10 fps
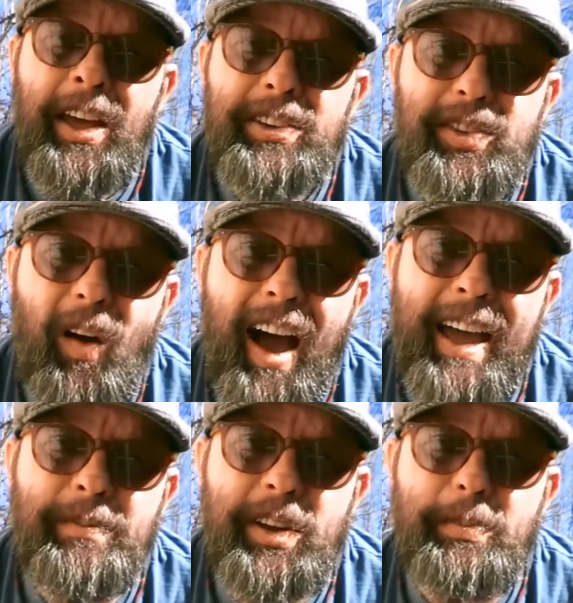So I
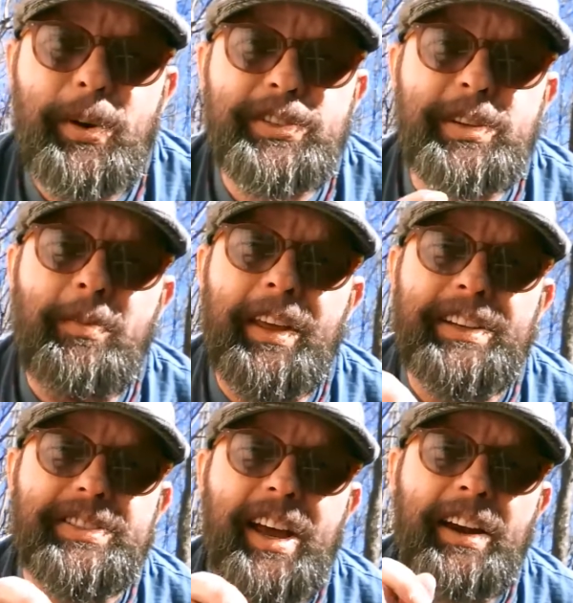am going to put some
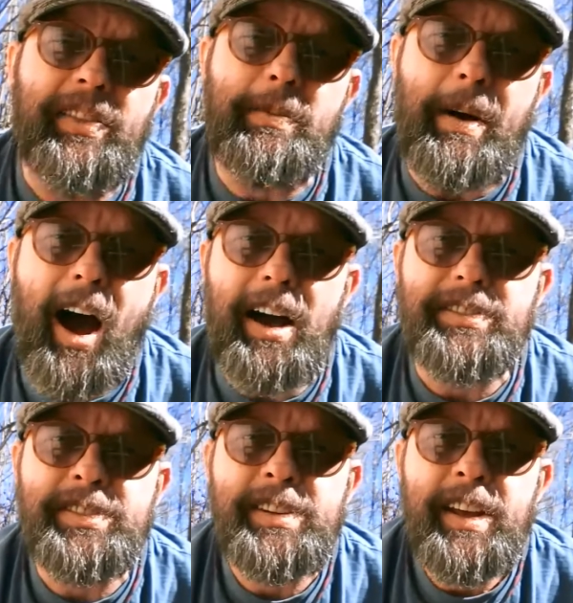links down in the
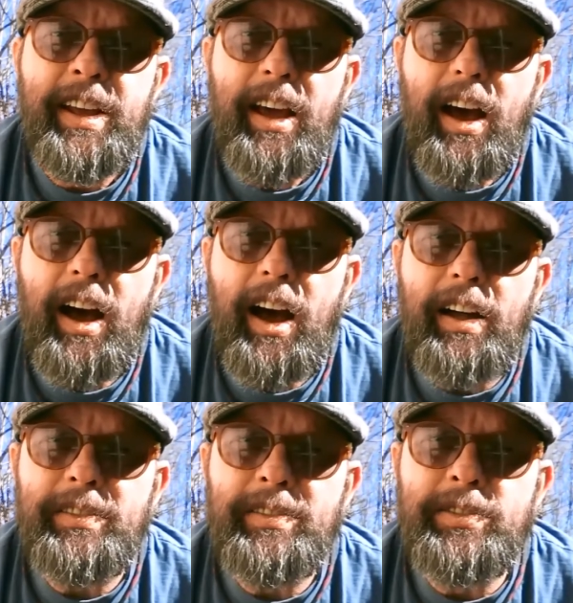box to